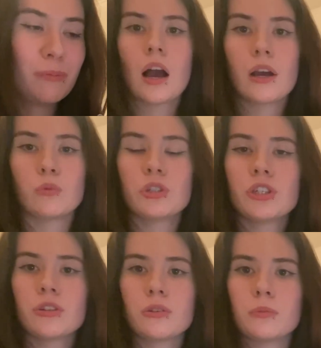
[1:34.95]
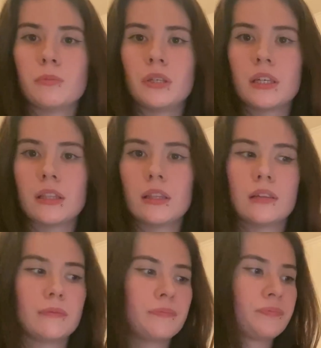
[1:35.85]
I wish he could be in
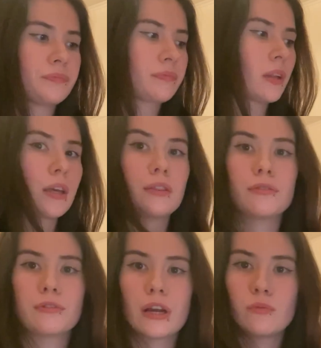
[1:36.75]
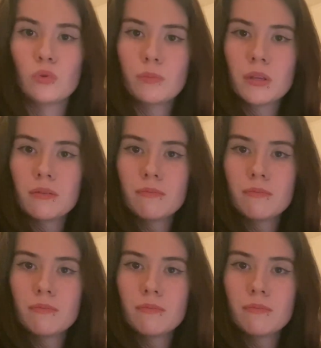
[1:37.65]
the frame with me.